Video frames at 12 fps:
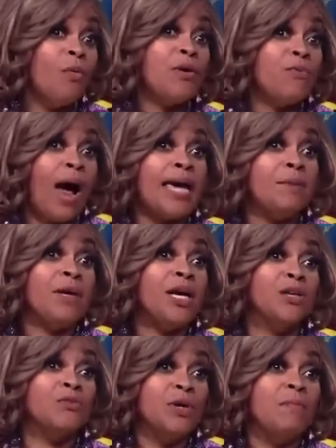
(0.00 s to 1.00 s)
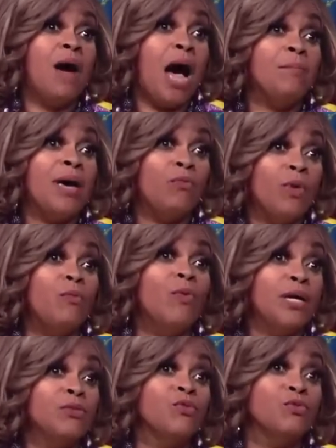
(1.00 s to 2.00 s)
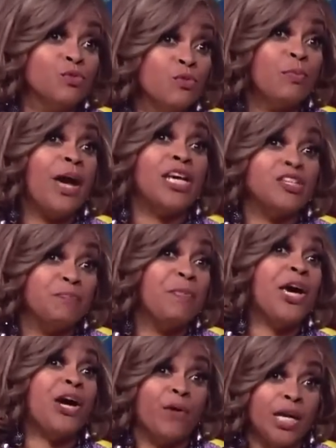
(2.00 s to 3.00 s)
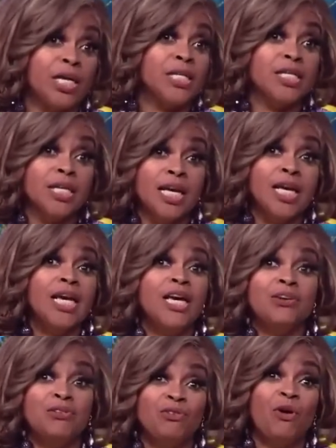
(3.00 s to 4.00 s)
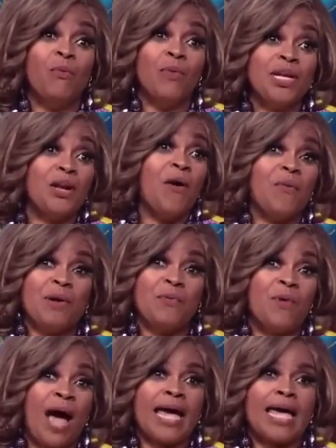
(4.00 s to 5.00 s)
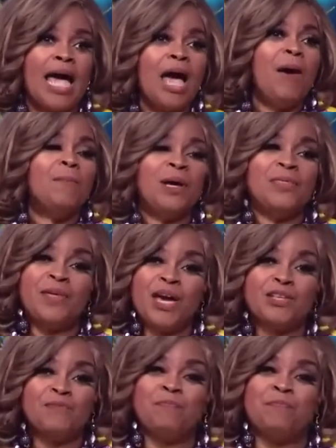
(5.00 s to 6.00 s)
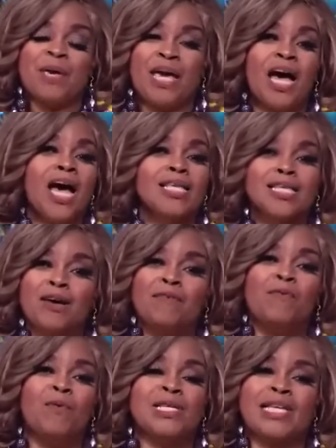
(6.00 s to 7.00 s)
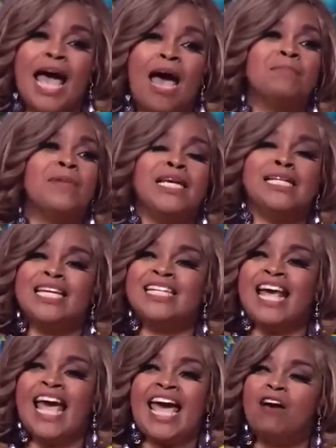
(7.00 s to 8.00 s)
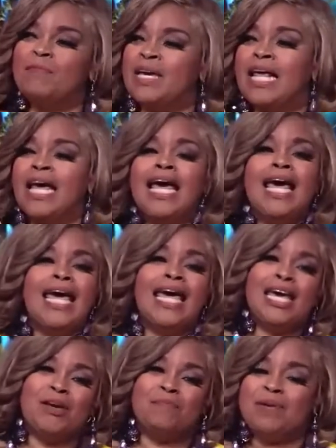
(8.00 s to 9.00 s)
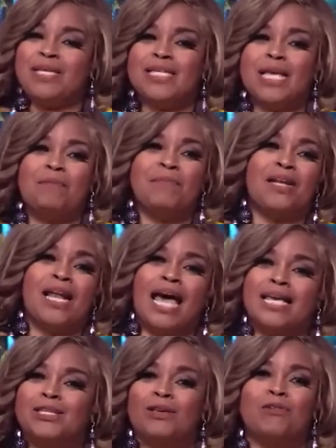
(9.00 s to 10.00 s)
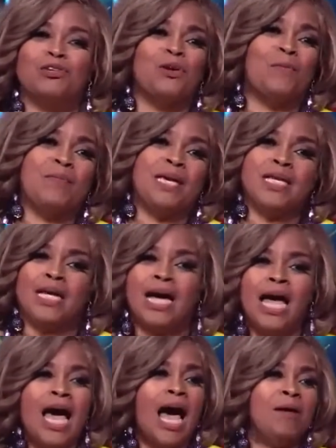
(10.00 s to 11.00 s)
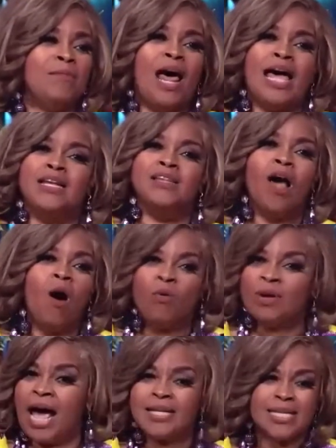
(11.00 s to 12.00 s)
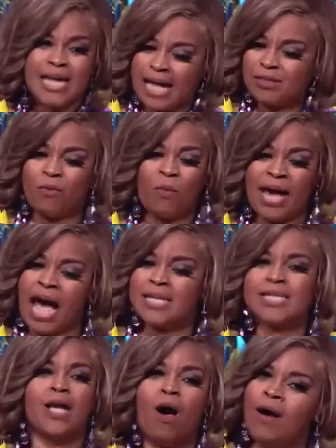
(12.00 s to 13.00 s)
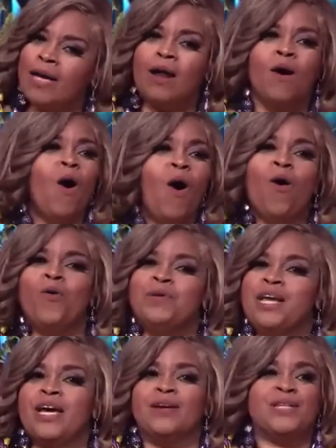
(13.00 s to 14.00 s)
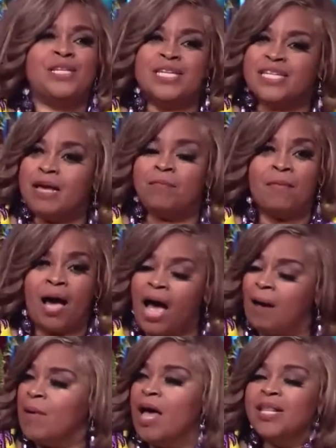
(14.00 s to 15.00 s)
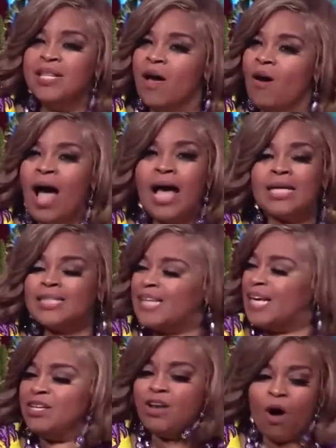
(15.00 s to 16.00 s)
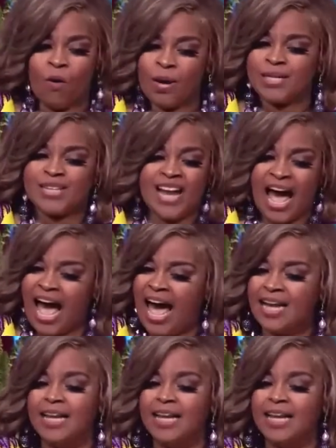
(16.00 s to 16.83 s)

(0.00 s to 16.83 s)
right because we mama and we went through experience. You know we right. But there's, because of what's happening today, I mean, it could be something like social media. I'm like, no, that's not the way I saw it on there. And she said, Mom, no. I said, no, it's not.